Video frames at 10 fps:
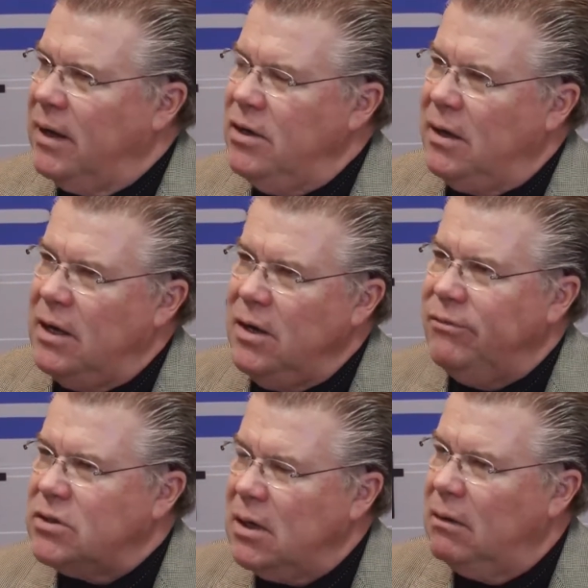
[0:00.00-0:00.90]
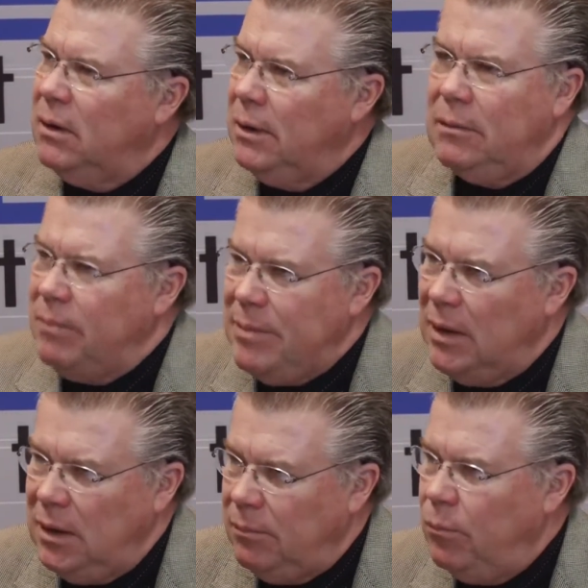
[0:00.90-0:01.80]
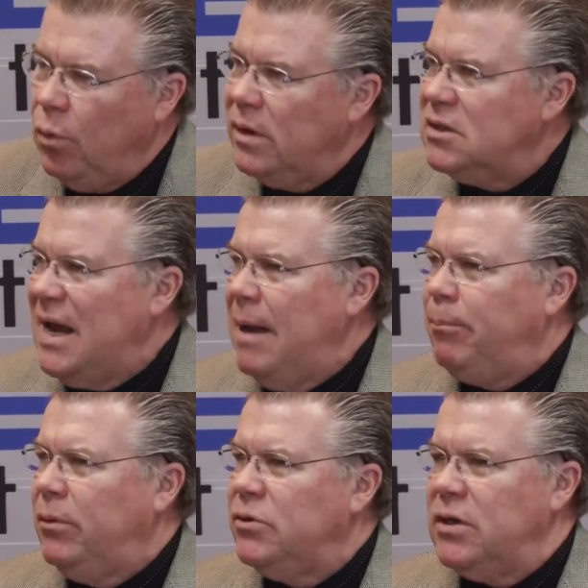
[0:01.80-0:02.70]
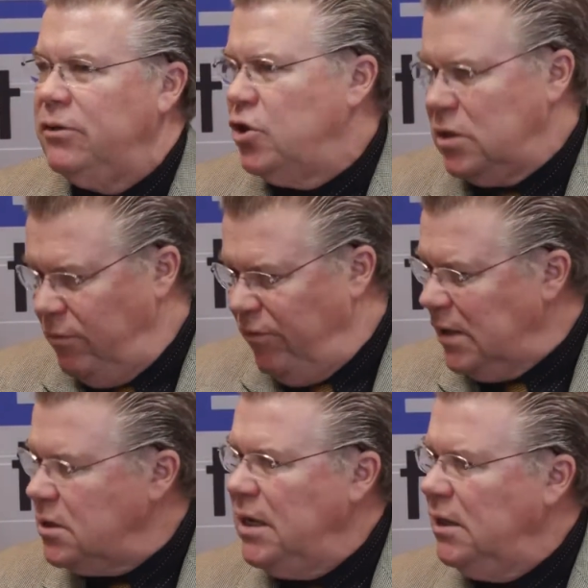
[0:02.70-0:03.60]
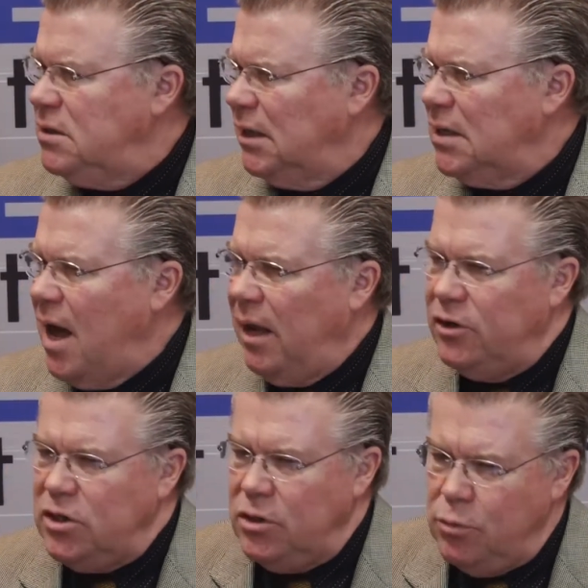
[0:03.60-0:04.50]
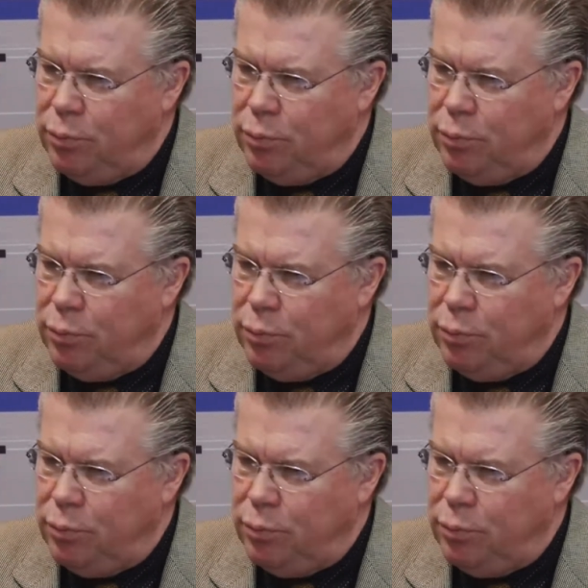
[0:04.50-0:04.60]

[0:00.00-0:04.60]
Can you give us maybe a little more examples? They're just investing in technology, new